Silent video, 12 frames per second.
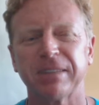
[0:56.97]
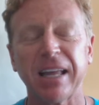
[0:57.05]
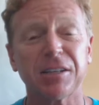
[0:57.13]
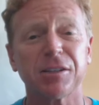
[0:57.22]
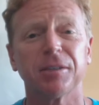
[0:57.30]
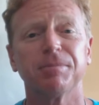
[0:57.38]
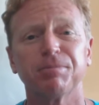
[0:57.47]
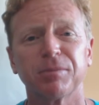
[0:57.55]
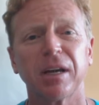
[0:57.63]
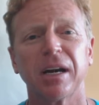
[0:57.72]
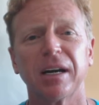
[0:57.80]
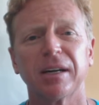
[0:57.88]
lesson
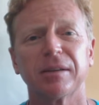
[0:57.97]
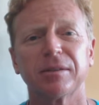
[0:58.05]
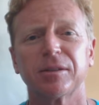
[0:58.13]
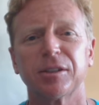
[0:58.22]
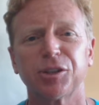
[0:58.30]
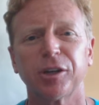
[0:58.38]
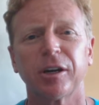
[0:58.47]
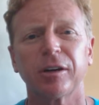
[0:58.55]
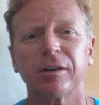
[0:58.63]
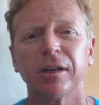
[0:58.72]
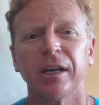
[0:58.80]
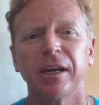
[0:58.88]
to
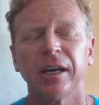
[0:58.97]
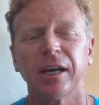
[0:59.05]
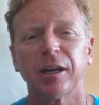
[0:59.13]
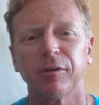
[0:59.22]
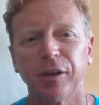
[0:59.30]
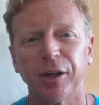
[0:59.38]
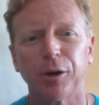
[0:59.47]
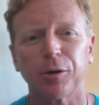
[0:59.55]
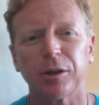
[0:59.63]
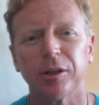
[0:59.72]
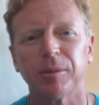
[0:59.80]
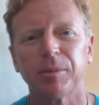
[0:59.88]
share in a video
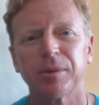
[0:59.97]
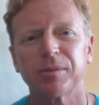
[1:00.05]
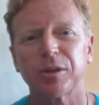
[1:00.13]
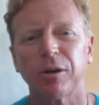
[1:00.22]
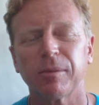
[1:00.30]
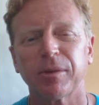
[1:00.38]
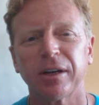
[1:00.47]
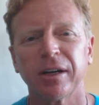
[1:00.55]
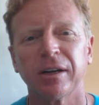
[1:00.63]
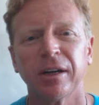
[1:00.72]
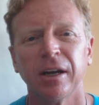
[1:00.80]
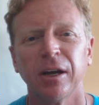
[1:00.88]
clip. So I'm going
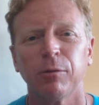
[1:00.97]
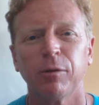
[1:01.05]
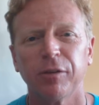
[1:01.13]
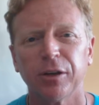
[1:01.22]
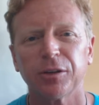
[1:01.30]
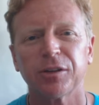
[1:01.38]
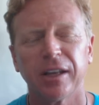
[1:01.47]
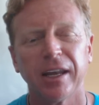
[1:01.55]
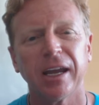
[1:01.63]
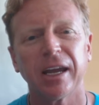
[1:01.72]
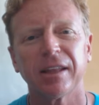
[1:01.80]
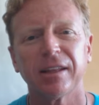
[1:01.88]
to reveal
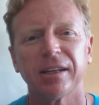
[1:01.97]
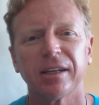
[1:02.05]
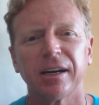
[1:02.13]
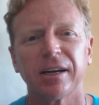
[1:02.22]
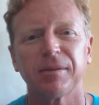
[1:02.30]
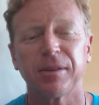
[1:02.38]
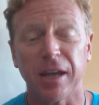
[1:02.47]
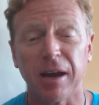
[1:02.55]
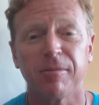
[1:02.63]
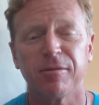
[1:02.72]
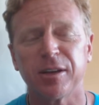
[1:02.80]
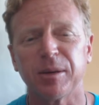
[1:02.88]
today the
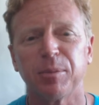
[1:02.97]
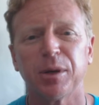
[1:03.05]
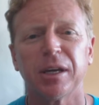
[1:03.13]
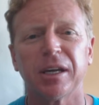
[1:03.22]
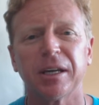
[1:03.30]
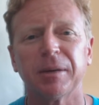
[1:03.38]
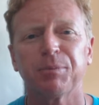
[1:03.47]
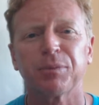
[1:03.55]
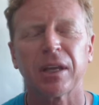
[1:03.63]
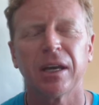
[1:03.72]
MVP